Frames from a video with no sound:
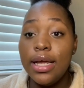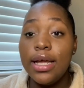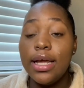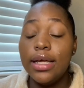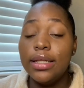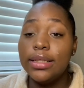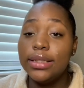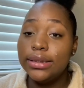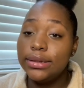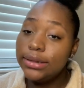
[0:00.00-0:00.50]

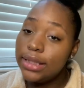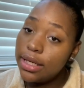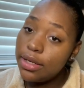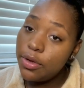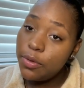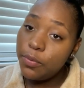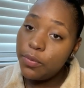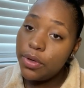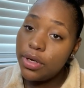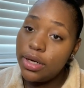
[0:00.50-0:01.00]
and the
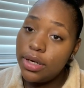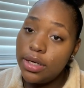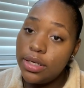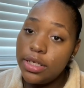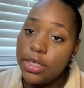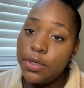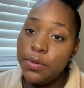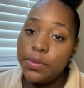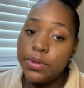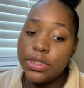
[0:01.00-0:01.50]
second one,
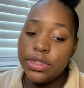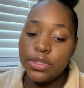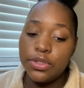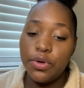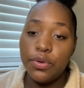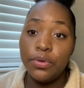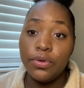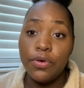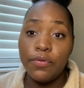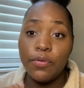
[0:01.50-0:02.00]
he was just
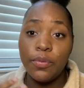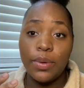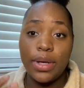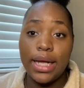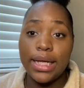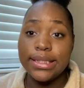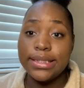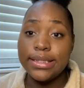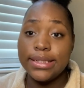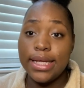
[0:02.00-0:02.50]
going over what
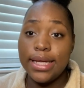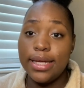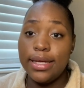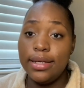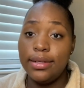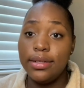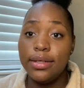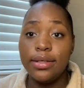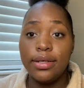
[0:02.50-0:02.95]
I said